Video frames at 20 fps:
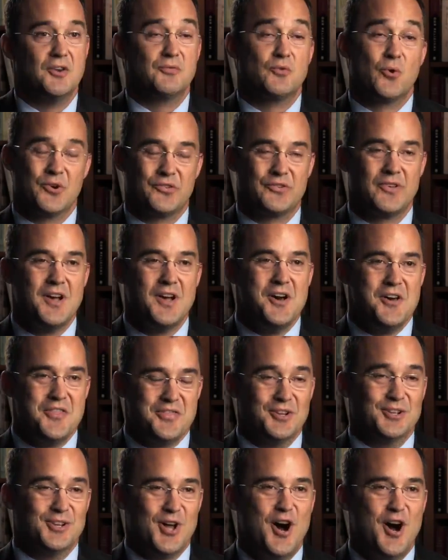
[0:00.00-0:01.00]
Of course,
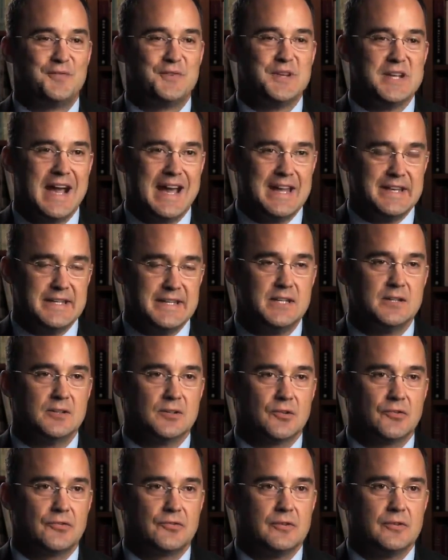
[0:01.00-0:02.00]
the lofty
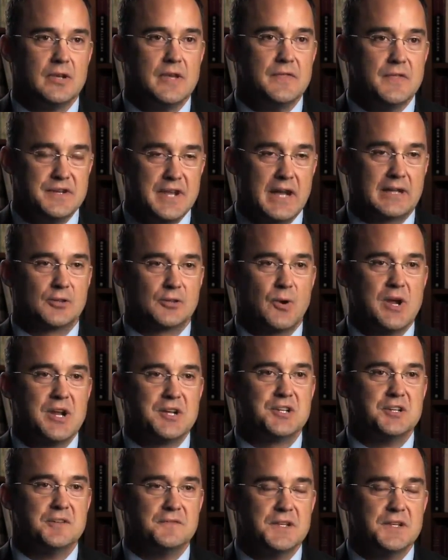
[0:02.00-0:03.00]
ideals in the
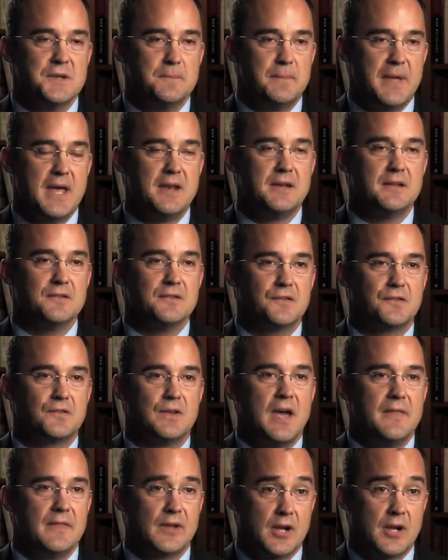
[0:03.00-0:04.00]
Declaration of
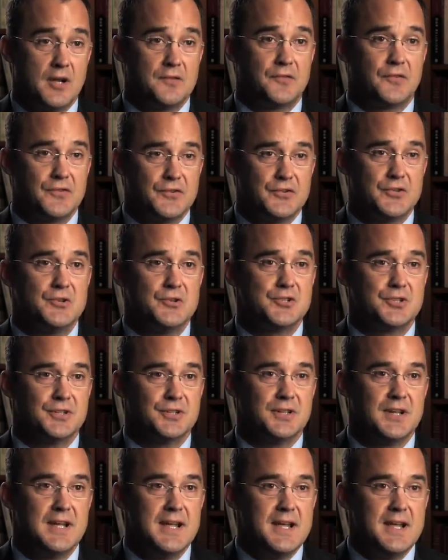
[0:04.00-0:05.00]
Independence and the
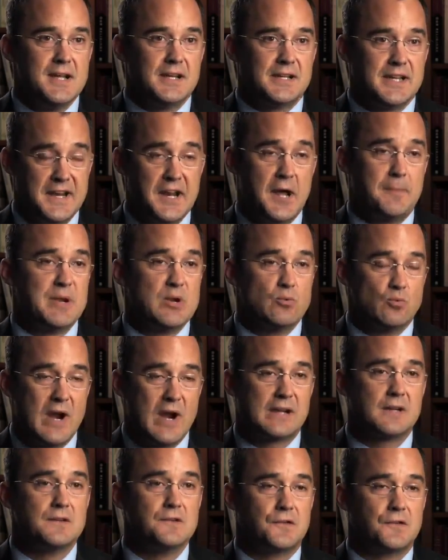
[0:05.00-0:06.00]
Constitution cannot be
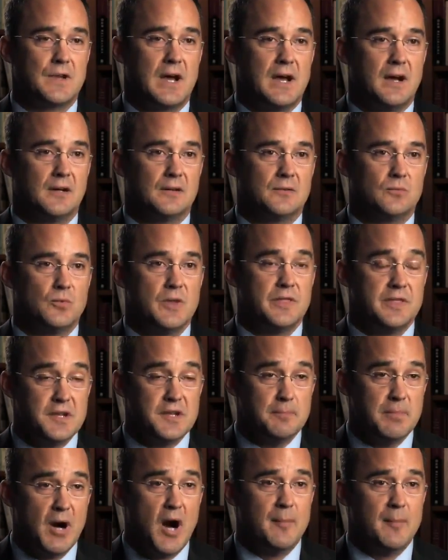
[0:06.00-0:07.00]
reconciled with
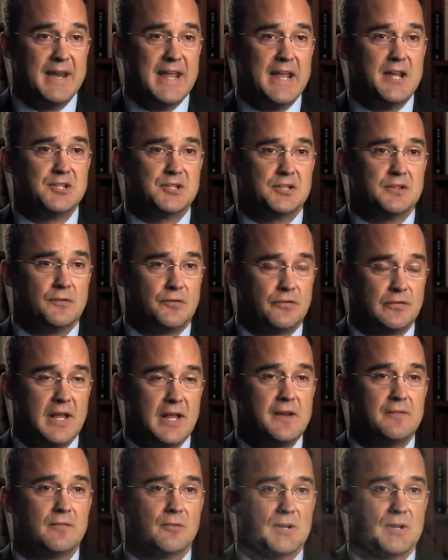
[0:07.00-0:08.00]
the abomination of
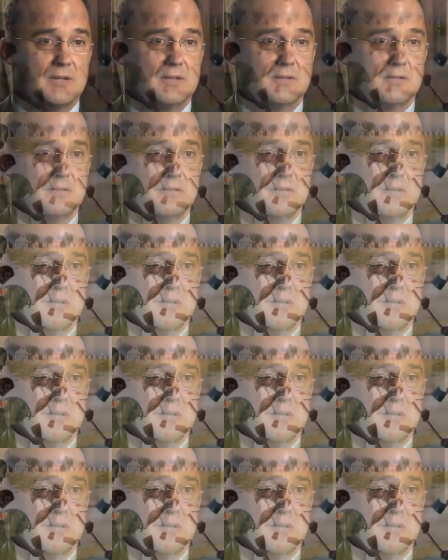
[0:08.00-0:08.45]
slavery,